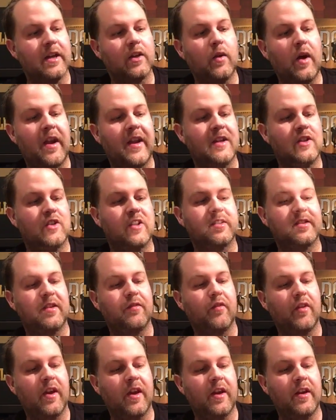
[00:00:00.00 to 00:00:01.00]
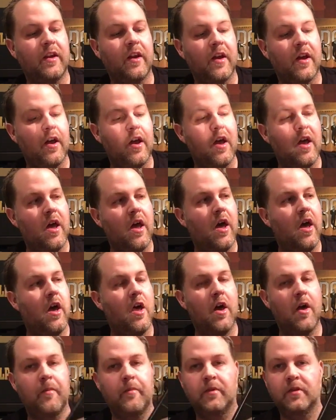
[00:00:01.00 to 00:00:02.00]
Quite an interesting read.
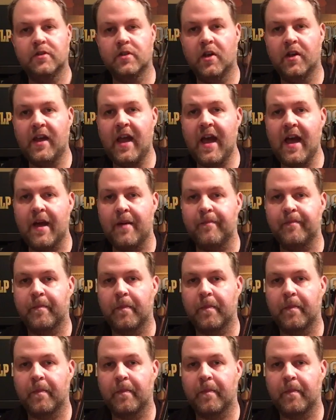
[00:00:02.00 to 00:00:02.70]
Um, so, yeah.